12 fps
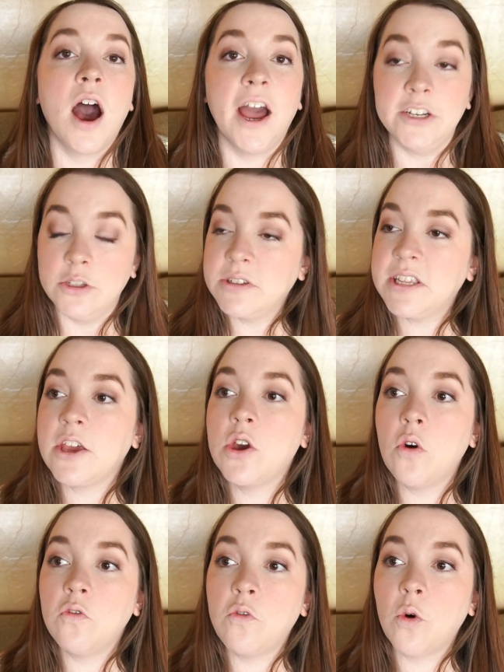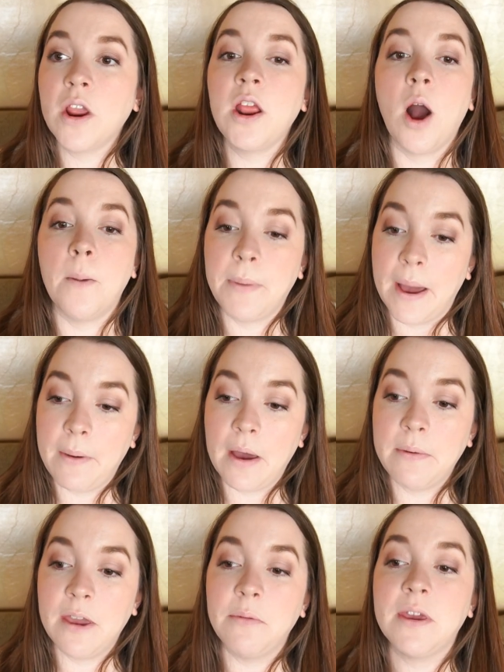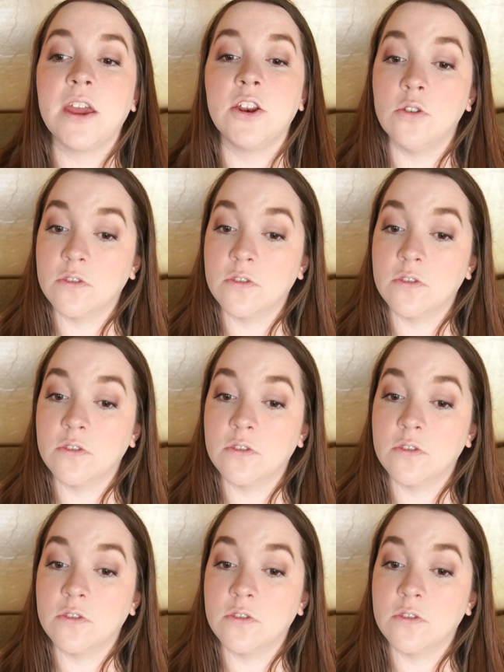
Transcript: I do say go for it on Bye Bye Baby and